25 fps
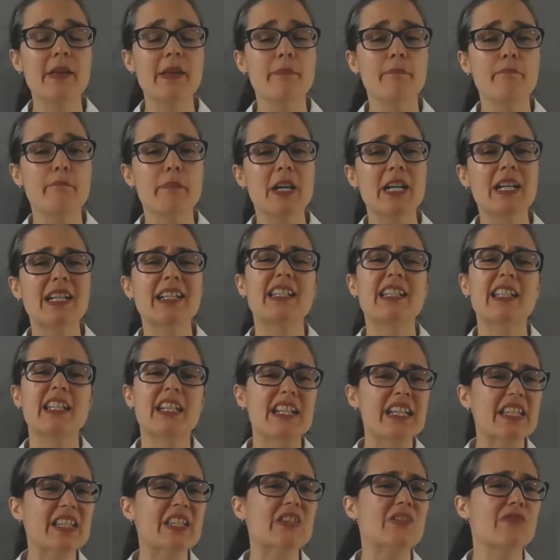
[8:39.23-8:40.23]
Timber
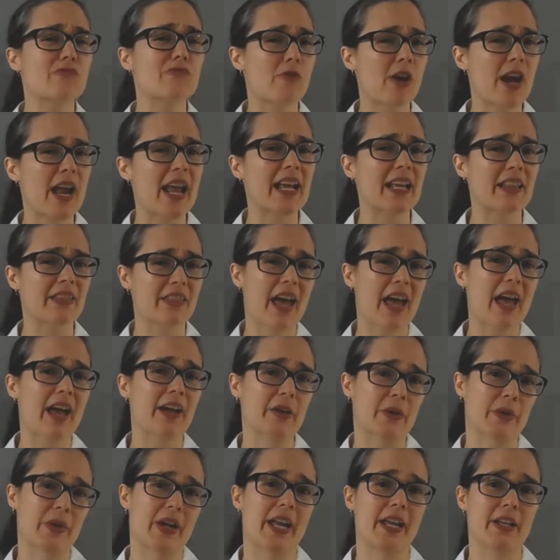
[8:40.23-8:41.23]
doesn't rank
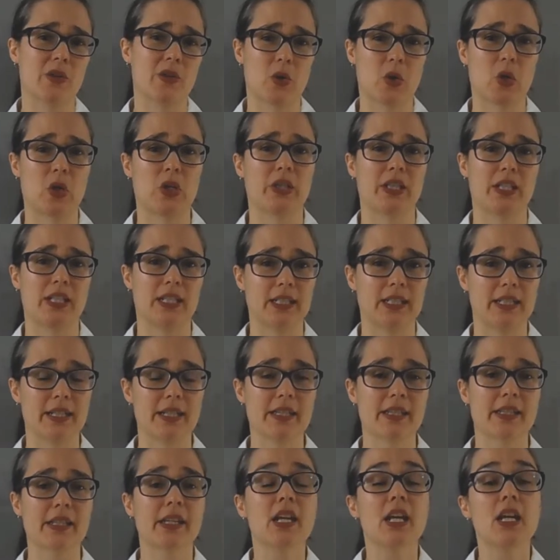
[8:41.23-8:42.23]
that great on the
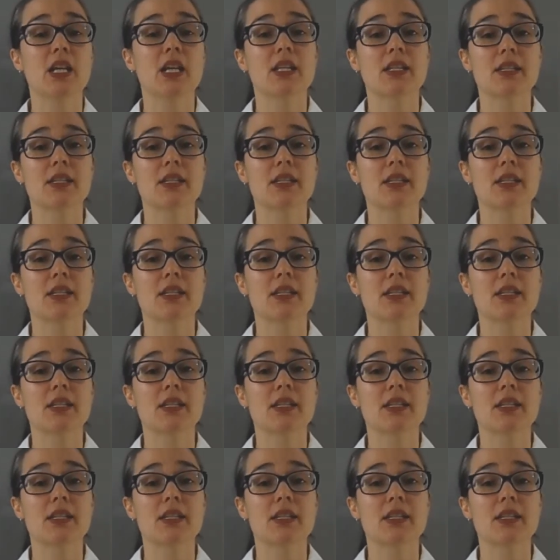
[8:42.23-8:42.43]
list,